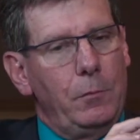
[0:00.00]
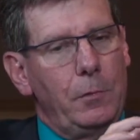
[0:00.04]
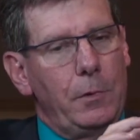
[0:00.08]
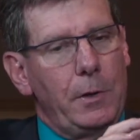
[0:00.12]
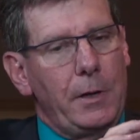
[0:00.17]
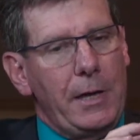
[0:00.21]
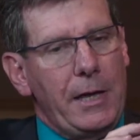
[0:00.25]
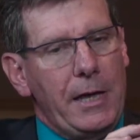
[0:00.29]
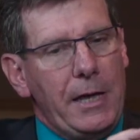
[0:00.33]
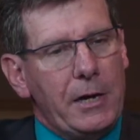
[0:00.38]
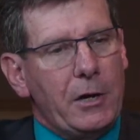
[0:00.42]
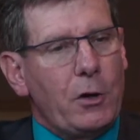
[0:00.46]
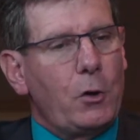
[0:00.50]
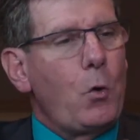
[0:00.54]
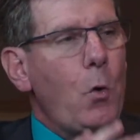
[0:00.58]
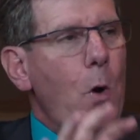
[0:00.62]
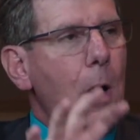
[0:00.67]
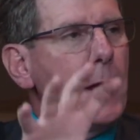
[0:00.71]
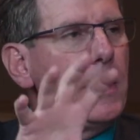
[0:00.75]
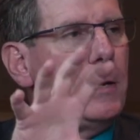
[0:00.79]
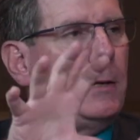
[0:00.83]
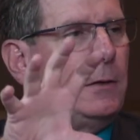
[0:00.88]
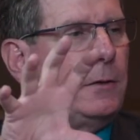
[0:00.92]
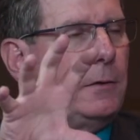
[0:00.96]

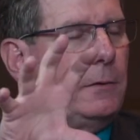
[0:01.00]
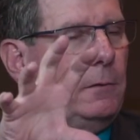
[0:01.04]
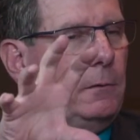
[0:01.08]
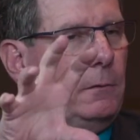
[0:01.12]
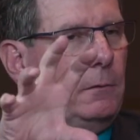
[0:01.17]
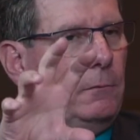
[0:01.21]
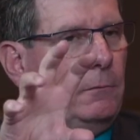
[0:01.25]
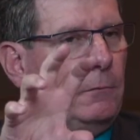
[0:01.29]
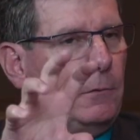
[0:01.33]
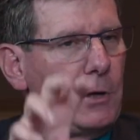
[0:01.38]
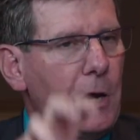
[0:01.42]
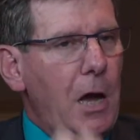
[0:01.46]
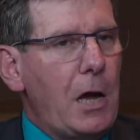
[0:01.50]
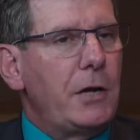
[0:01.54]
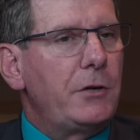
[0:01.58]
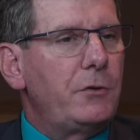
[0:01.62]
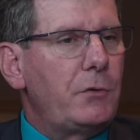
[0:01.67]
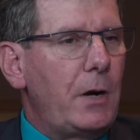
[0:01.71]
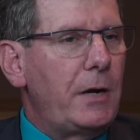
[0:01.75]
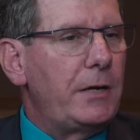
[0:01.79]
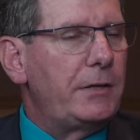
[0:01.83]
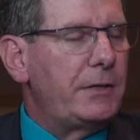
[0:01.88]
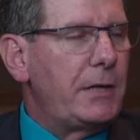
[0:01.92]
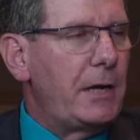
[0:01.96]
integrate
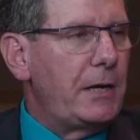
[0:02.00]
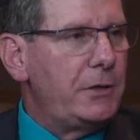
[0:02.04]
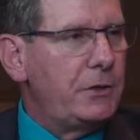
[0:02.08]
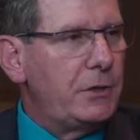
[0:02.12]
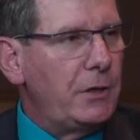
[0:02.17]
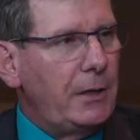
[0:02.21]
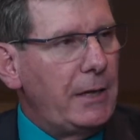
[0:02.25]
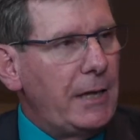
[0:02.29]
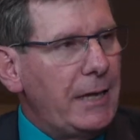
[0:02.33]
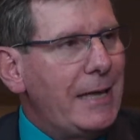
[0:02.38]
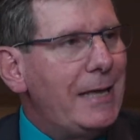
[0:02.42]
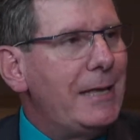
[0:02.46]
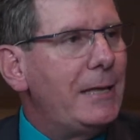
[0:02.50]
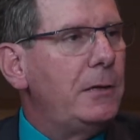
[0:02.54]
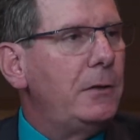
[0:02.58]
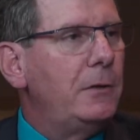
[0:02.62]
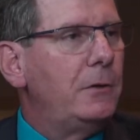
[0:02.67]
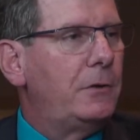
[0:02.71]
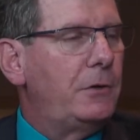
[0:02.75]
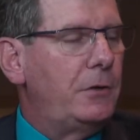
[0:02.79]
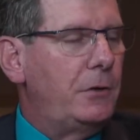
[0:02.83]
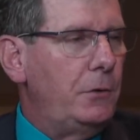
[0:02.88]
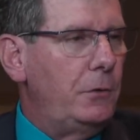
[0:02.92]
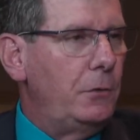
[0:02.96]
contrast agent
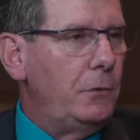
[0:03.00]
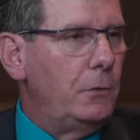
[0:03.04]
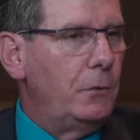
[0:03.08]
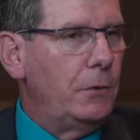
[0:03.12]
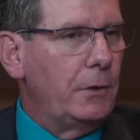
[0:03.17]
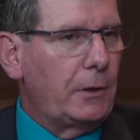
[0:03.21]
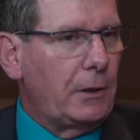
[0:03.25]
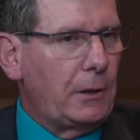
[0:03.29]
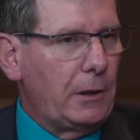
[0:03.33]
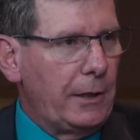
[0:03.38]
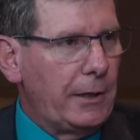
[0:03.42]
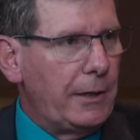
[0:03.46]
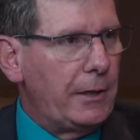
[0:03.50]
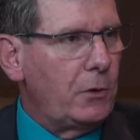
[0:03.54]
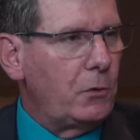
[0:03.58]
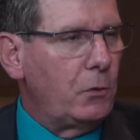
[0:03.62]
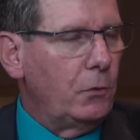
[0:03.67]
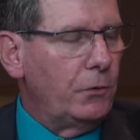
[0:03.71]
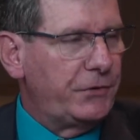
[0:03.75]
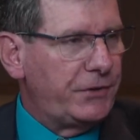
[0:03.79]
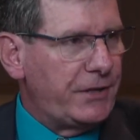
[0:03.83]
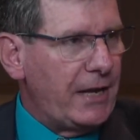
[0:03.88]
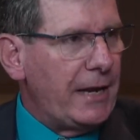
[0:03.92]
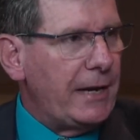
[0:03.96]
into the clinical
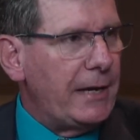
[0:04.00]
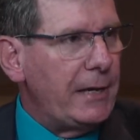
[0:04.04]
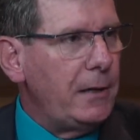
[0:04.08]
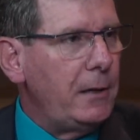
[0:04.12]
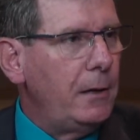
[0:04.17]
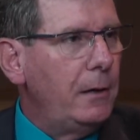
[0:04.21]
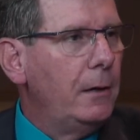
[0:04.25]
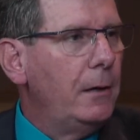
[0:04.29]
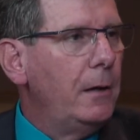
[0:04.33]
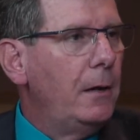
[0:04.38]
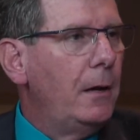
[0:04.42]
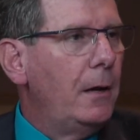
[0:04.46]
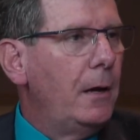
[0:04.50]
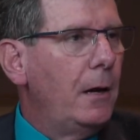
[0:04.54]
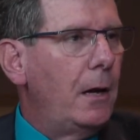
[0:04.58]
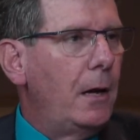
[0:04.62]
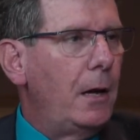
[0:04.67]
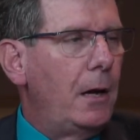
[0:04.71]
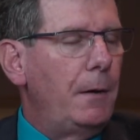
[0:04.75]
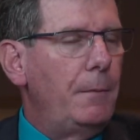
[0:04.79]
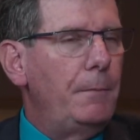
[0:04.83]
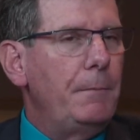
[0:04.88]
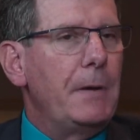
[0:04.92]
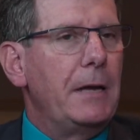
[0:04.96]
setting.
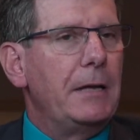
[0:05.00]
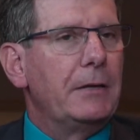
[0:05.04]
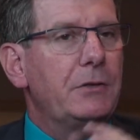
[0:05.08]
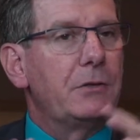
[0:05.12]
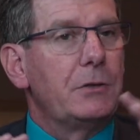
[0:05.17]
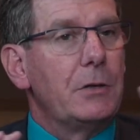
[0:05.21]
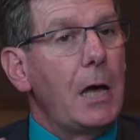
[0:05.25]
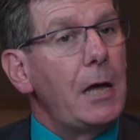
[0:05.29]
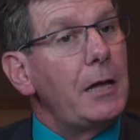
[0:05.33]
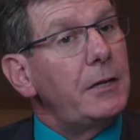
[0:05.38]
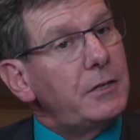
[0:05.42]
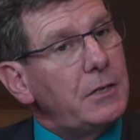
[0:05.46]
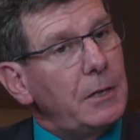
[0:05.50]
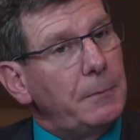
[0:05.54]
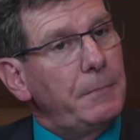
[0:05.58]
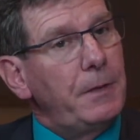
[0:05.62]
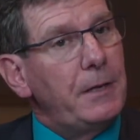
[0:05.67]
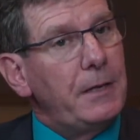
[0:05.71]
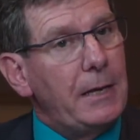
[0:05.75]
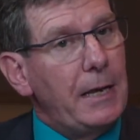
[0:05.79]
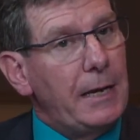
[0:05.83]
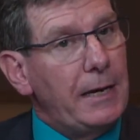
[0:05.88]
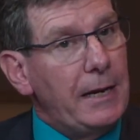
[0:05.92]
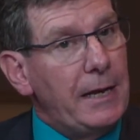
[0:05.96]
It's not something
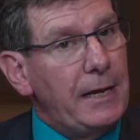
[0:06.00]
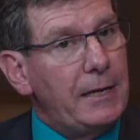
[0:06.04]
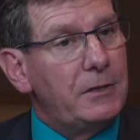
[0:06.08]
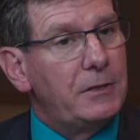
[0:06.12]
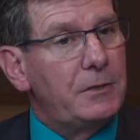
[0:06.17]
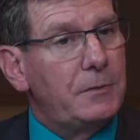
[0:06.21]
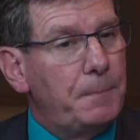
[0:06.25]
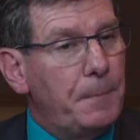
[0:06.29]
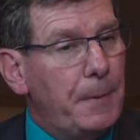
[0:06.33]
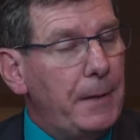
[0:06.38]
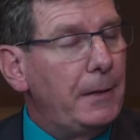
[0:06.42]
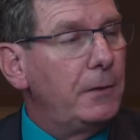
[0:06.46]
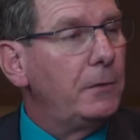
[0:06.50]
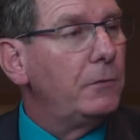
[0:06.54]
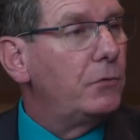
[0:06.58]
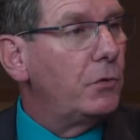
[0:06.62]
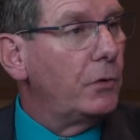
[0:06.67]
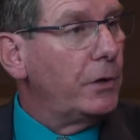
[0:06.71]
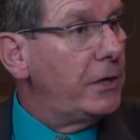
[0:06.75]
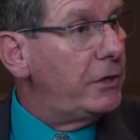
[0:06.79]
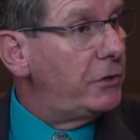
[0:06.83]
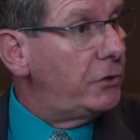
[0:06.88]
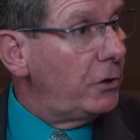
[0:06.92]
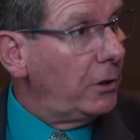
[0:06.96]
that has been
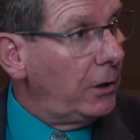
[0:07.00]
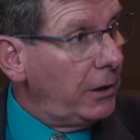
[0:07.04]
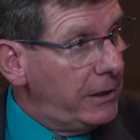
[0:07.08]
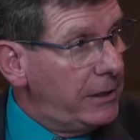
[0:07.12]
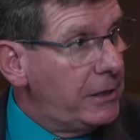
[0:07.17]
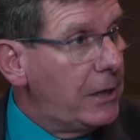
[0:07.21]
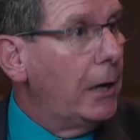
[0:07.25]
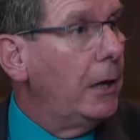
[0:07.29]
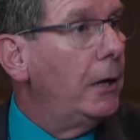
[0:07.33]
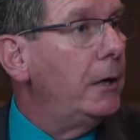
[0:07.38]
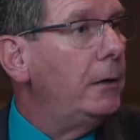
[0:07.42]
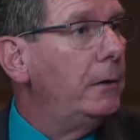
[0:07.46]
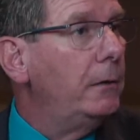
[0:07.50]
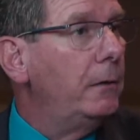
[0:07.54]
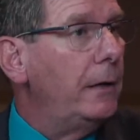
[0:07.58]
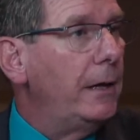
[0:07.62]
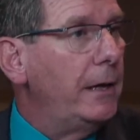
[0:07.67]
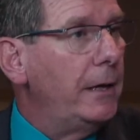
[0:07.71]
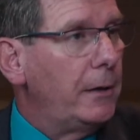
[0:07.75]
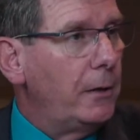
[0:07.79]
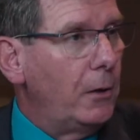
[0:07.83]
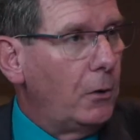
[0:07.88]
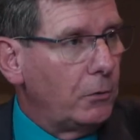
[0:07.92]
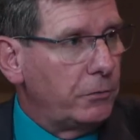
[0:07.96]
traditionally done
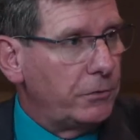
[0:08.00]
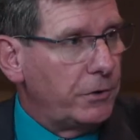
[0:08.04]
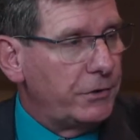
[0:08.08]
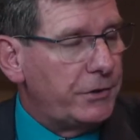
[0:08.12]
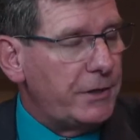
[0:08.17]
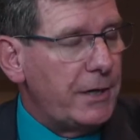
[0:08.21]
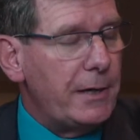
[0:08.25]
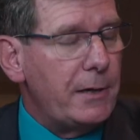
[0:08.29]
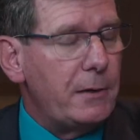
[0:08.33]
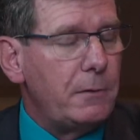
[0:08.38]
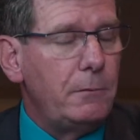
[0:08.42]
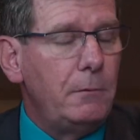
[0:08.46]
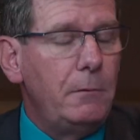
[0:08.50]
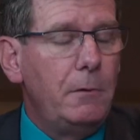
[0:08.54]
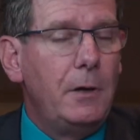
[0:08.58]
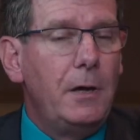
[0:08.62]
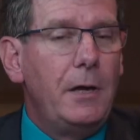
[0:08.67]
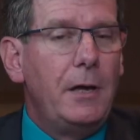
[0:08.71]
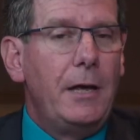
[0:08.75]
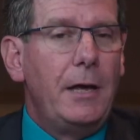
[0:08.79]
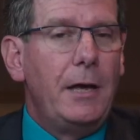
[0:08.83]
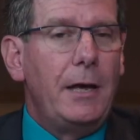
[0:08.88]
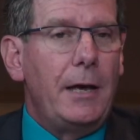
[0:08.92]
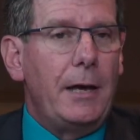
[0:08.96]
in ultrasound,
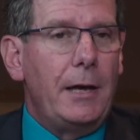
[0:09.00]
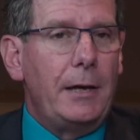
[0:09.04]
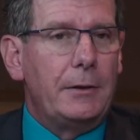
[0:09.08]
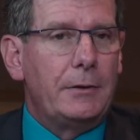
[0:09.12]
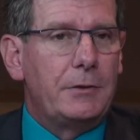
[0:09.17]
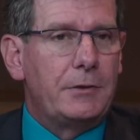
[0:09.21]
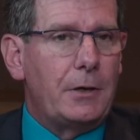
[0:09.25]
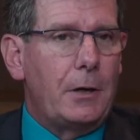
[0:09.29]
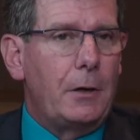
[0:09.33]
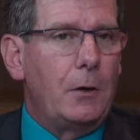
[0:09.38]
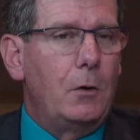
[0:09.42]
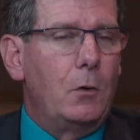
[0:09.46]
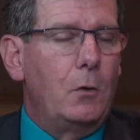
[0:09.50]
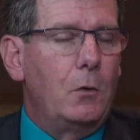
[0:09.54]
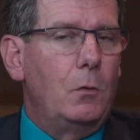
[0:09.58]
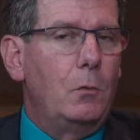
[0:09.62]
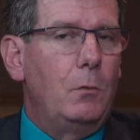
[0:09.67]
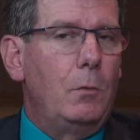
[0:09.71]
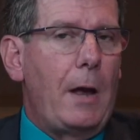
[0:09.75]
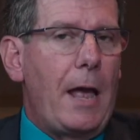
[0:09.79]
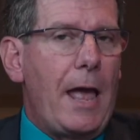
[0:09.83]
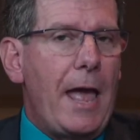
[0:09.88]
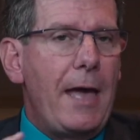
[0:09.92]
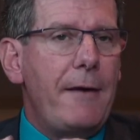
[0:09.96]
and
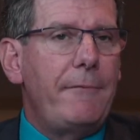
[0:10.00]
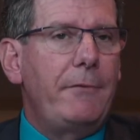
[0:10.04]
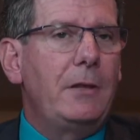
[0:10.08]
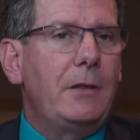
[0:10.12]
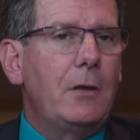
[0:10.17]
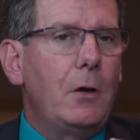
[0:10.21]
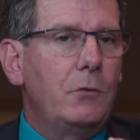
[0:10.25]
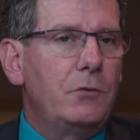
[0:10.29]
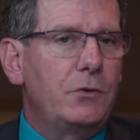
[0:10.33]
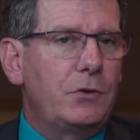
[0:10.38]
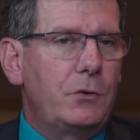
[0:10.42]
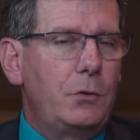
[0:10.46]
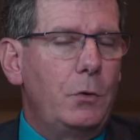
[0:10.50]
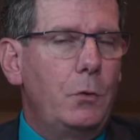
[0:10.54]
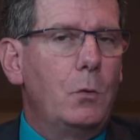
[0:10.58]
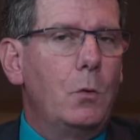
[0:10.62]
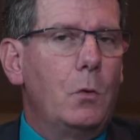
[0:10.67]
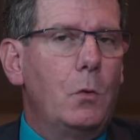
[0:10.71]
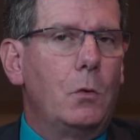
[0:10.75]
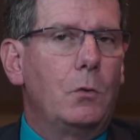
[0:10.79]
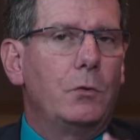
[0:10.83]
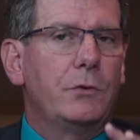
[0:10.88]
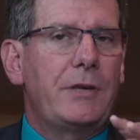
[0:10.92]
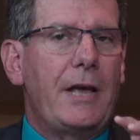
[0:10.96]
so having those
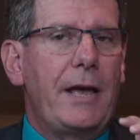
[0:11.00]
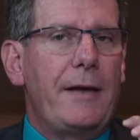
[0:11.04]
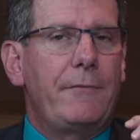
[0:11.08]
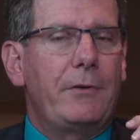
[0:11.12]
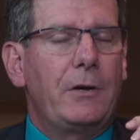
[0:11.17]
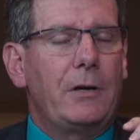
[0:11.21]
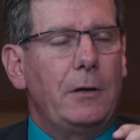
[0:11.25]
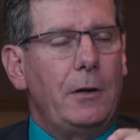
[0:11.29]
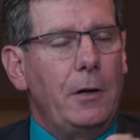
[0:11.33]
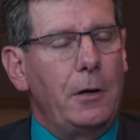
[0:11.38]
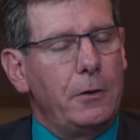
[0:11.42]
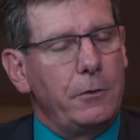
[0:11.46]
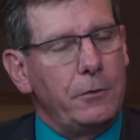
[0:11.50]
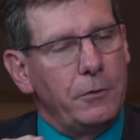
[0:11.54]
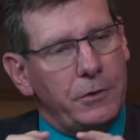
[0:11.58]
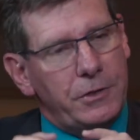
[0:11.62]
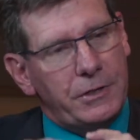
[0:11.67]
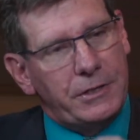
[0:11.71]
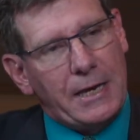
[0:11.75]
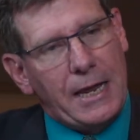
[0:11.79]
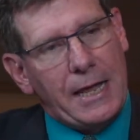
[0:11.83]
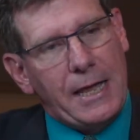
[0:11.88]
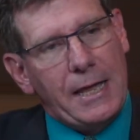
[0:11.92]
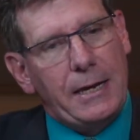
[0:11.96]
tools, having an
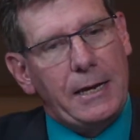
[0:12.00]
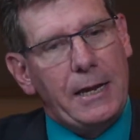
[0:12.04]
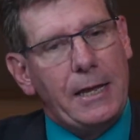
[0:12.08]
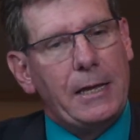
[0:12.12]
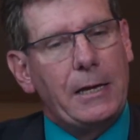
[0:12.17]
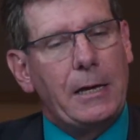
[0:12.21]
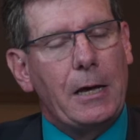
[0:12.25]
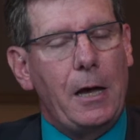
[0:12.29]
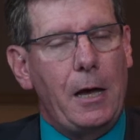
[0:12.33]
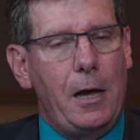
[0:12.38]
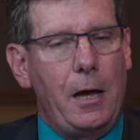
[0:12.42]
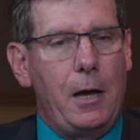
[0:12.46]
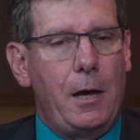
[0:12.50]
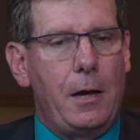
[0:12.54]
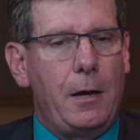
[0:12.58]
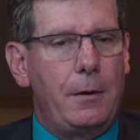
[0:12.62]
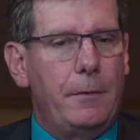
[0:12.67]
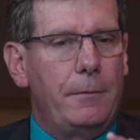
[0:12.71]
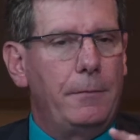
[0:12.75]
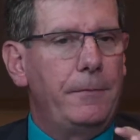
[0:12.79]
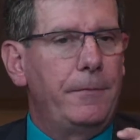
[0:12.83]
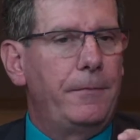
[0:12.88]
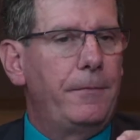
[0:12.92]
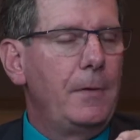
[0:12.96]
understanding of